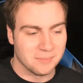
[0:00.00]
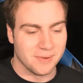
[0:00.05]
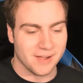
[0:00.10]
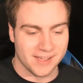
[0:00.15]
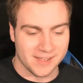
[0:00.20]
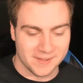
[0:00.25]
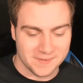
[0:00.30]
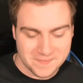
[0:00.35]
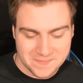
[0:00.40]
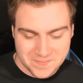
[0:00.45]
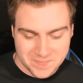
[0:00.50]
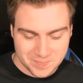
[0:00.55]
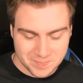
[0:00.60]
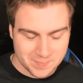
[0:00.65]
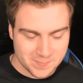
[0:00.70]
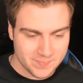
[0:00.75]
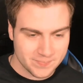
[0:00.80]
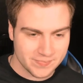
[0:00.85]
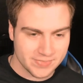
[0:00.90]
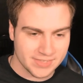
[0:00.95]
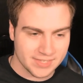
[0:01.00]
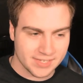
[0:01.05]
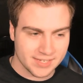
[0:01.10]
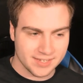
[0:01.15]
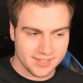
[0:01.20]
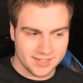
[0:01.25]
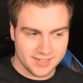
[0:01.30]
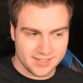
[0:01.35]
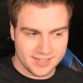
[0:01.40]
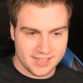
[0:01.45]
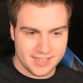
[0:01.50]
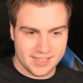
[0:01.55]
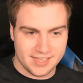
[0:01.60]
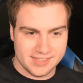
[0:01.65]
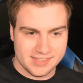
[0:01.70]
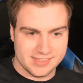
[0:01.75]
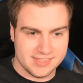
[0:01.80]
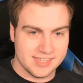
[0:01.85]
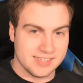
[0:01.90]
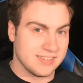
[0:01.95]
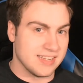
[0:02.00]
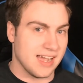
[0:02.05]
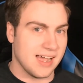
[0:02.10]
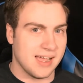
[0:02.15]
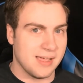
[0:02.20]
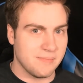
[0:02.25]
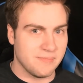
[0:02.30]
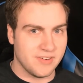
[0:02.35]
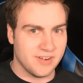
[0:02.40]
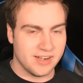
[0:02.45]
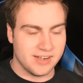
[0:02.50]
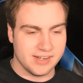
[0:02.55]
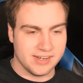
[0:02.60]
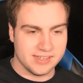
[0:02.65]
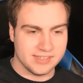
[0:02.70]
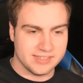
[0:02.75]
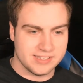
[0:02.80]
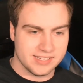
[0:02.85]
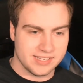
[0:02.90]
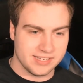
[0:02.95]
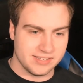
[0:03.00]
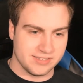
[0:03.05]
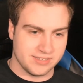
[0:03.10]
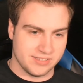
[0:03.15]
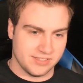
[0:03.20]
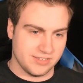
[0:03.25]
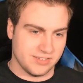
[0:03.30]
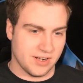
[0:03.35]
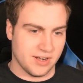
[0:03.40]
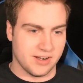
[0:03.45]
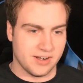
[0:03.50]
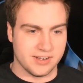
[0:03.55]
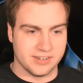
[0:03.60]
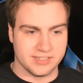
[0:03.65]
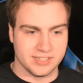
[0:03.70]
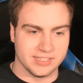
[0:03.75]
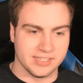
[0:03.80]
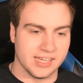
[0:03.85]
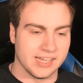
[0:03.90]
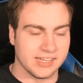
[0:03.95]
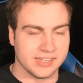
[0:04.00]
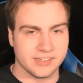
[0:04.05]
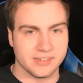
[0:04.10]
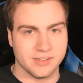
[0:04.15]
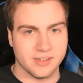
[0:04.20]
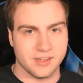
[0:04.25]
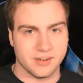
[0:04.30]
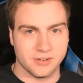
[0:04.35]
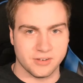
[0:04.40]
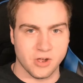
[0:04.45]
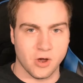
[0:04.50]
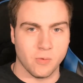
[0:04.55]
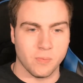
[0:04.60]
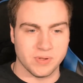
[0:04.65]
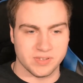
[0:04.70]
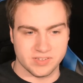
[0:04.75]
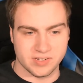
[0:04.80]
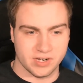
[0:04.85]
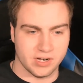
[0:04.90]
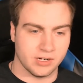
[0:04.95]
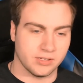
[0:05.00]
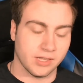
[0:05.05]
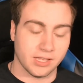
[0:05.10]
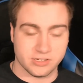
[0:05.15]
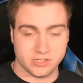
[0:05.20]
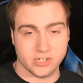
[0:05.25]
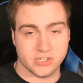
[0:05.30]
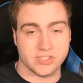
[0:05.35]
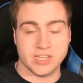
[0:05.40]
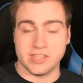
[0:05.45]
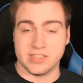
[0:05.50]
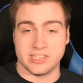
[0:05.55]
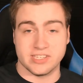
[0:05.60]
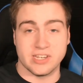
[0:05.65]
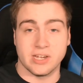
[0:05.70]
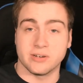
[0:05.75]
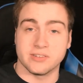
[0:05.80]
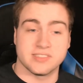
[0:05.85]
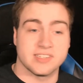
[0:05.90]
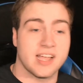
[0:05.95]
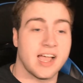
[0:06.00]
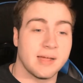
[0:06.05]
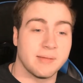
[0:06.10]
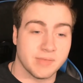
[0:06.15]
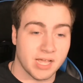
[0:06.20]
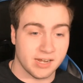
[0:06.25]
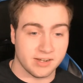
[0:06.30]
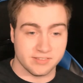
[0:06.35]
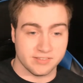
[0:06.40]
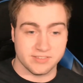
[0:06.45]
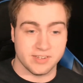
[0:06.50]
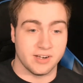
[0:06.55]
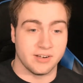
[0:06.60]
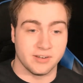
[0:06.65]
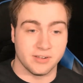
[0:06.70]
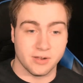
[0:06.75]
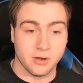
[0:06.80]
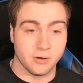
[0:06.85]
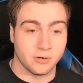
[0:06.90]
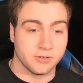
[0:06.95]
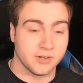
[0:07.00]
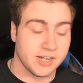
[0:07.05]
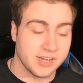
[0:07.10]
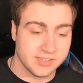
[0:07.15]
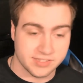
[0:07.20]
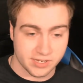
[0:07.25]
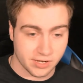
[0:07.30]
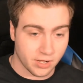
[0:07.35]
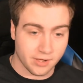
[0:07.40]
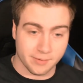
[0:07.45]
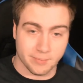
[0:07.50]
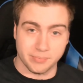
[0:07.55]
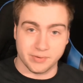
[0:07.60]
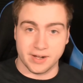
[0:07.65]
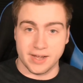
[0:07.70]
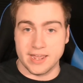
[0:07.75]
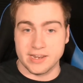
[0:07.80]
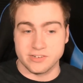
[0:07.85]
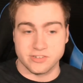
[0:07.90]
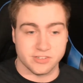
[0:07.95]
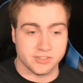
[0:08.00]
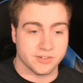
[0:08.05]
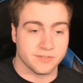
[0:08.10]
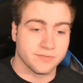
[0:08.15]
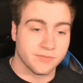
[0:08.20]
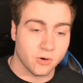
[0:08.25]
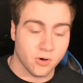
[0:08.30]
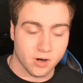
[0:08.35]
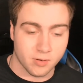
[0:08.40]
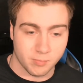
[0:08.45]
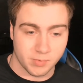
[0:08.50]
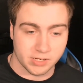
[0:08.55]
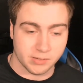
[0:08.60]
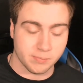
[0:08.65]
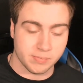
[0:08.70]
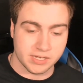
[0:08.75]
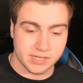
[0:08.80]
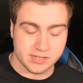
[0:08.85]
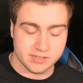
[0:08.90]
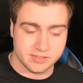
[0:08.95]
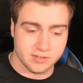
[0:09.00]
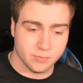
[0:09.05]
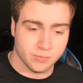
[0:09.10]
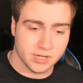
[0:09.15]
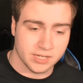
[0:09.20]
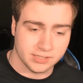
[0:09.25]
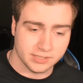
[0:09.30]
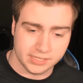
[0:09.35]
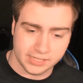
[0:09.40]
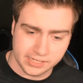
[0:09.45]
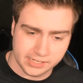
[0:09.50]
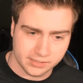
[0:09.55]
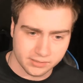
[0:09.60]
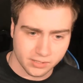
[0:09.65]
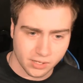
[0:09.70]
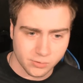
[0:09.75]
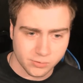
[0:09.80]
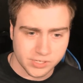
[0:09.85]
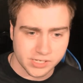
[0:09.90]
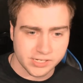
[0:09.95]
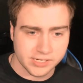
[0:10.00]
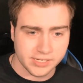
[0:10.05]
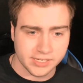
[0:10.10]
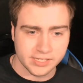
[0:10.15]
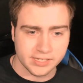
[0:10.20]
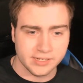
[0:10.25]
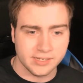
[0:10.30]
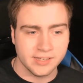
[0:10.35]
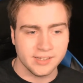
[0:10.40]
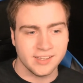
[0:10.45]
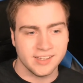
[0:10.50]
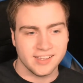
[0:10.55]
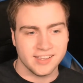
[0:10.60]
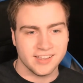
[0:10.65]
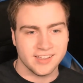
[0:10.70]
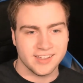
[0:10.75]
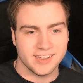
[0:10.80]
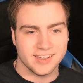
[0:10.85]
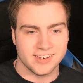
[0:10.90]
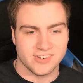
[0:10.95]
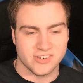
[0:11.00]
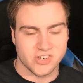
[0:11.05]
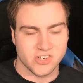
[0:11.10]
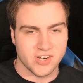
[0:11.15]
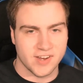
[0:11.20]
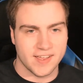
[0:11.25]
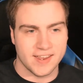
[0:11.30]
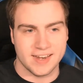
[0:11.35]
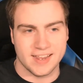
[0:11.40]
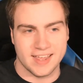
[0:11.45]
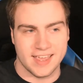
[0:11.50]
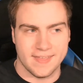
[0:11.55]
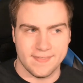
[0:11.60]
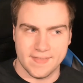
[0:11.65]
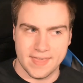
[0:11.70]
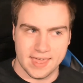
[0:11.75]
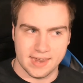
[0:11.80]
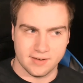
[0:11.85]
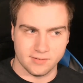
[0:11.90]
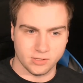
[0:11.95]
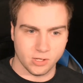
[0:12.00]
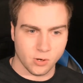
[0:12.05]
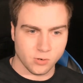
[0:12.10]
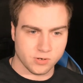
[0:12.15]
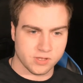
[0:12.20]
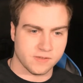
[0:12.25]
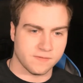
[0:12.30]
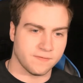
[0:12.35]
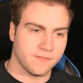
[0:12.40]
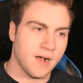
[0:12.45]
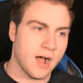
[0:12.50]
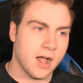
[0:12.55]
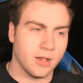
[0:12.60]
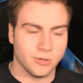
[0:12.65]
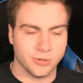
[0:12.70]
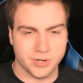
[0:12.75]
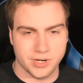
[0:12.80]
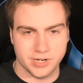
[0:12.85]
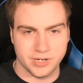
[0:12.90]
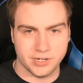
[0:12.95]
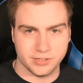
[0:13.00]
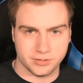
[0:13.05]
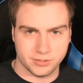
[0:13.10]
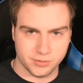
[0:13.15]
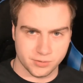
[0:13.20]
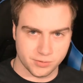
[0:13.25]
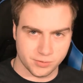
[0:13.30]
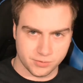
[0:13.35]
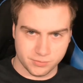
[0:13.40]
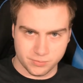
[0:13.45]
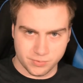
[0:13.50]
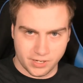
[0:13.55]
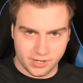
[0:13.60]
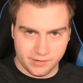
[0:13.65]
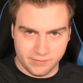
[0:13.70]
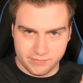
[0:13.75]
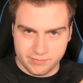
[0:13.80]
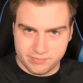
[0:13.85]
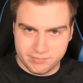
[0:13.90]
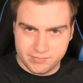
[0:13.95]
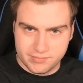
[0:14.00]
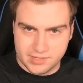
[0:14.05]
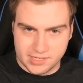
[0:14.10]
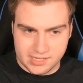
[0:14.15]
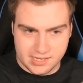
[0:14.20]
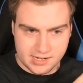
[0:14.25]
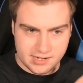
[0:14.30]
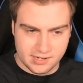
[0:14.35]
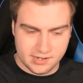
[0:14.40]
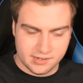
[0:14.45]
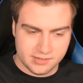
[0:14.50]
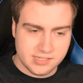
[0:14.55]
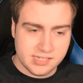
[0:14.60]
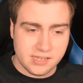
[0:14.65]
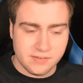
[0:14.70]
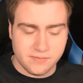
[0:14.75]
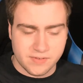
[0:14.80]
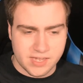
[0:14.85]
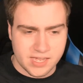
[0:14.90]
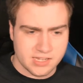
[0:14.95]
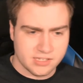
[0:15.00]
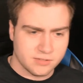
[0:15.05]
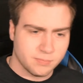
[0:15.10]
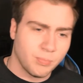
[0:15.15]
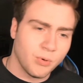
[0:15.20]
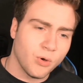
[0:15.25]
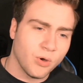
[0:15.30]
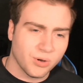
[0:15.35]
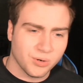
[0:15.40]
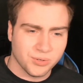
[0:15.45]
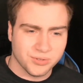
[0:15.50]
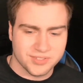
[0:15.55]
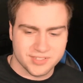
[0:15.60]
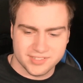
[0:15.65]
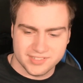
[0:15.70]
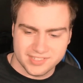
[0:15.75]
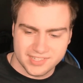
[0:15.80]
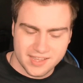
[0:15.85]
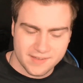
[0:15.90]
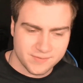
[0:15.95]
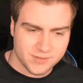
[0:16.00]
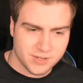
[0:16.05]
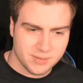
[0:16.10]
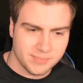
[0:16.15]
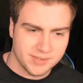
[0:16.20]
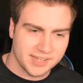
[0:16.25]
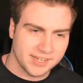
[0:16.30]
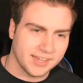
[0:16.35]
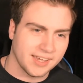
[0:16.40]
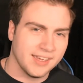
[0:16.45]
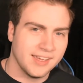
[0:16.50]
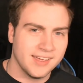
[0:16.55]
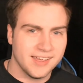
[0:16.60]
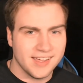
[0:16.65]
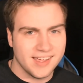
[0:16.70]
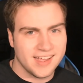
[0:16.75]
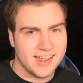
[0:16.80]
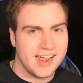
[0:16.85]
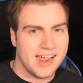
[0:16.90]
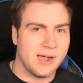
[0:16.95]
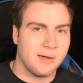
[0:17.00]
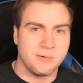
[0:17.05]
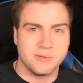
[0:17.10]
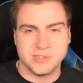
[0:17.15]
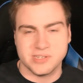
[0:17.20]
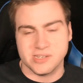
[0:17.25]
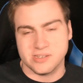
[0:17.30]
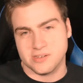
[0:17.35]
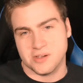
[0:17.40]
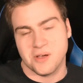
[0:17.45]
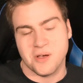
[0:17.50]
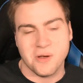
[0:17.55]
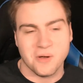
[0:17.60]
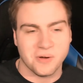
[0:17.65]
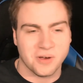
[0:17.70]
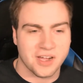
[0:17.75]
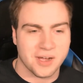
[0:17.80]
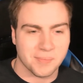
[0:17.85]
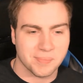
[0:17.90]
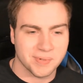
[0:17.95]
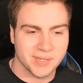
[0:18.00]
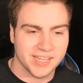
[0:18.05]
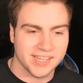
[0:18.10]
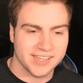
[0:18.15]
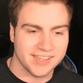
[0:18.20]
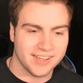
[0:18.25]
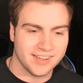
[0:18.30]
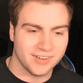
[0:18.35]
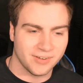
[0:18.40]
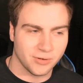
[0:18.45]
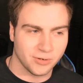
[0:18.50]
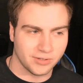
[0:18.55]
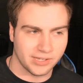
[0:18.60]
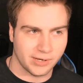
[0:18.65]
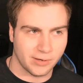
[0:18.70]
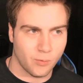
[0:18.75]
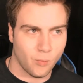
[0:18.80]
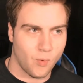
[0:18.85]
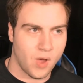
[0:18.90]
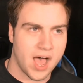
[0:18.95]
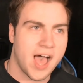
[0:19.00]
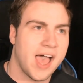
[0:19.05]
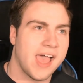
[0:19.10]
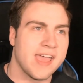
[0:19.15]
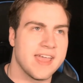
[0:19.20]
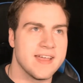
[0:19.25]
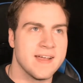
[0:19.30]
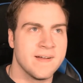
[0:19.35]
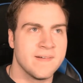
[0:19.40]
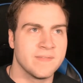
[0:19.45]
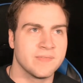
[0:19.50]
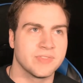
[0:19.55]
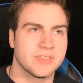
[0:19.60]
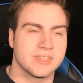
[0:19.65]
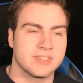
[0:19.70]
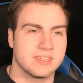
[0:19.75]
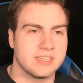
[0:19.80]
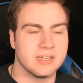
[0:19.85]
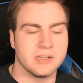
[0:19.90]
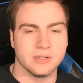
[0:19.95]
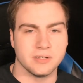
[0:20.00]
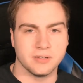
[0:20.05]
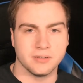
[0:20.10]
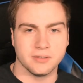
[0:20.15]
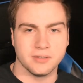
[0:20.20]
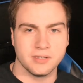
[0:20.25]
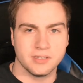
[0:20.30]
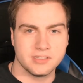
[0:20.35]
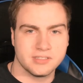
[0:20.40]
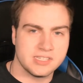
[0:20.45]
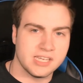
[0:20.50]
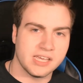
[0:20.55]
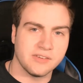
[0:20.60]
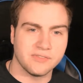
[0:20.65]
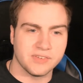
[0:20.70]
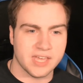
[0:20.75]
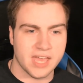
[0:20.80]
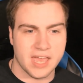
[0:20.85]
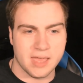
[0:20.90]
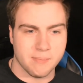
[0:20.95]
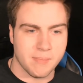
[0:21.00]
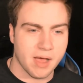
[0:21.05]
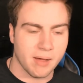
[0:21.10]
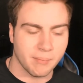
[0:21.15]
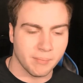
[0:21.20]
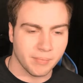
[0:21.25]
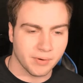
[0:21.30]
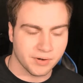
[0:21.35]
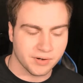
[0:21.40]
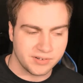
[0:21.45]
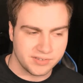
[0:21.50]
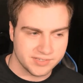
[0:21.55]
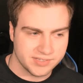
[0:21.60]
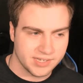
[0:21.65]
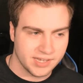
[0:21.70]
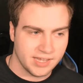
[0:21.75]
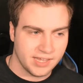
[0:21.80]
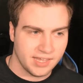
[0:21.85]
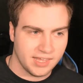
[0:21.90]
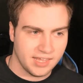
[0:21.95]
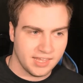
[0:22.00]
But the time variance is starting to like go berserk. Let's just say the sacred timeline is starting to go crazy. All branches are forming because of what Lady Loki did and shit. And then Loki followed her through one of their TVA's portals and stuff. So I'm like, how is this all gonna play out? Like, why kill TVA members?